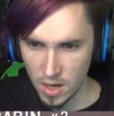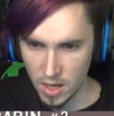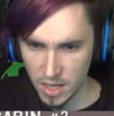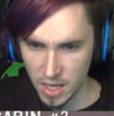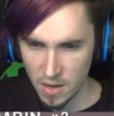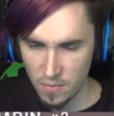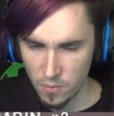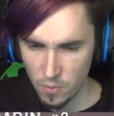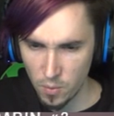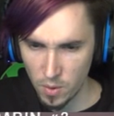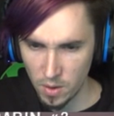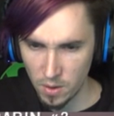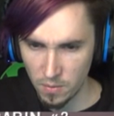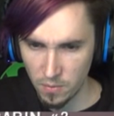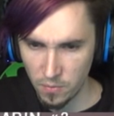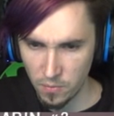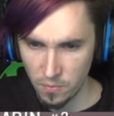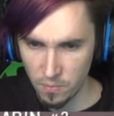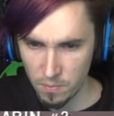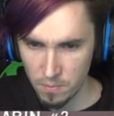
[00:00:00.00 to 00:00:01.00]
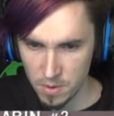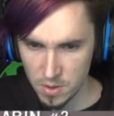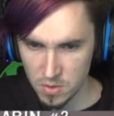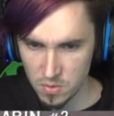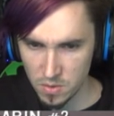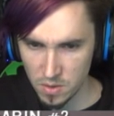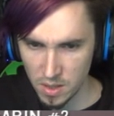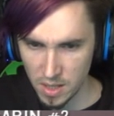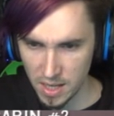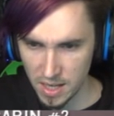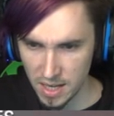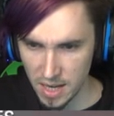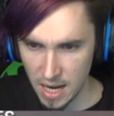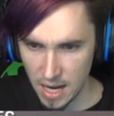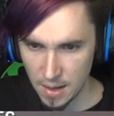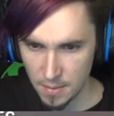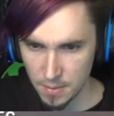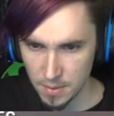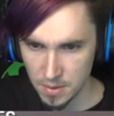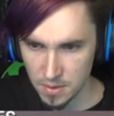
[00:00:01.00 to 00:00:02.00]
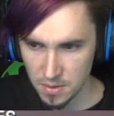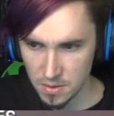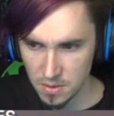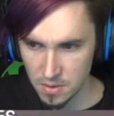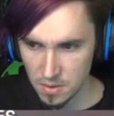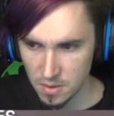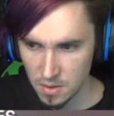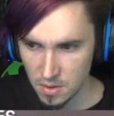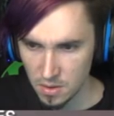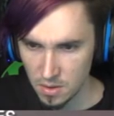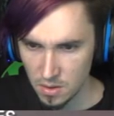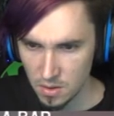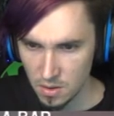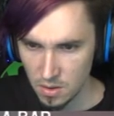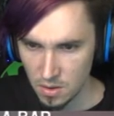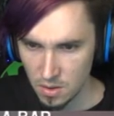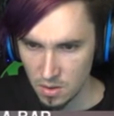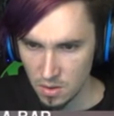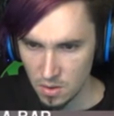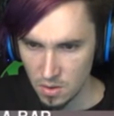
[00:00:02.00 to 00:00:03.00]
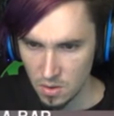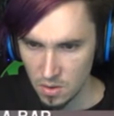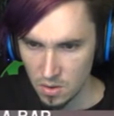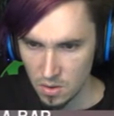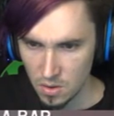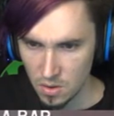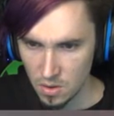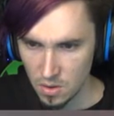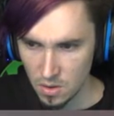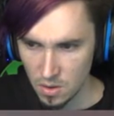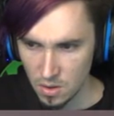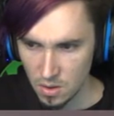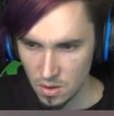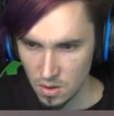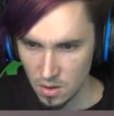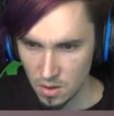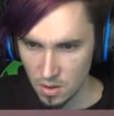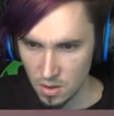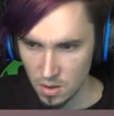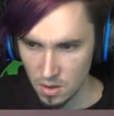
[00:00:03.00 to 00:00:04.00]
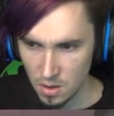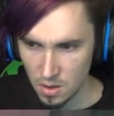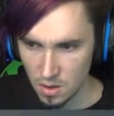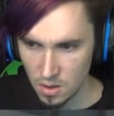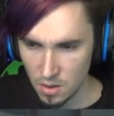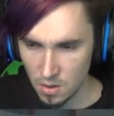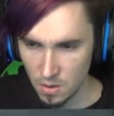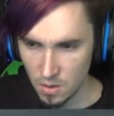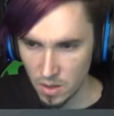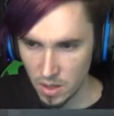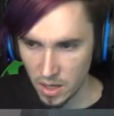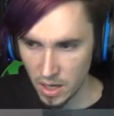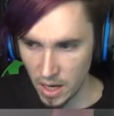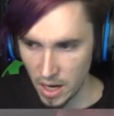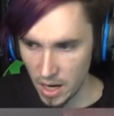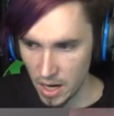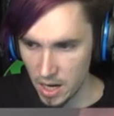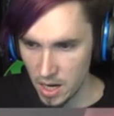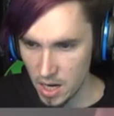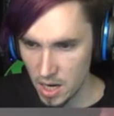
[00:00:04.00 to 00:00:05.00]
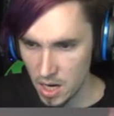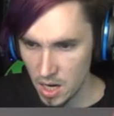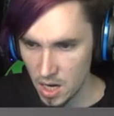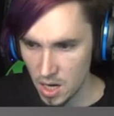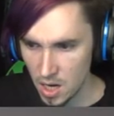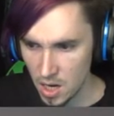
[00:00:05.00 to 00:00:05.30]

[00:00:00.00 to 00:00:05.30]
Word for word: A key for one of the Mystery Lake cabins. This will come in handy. Okay.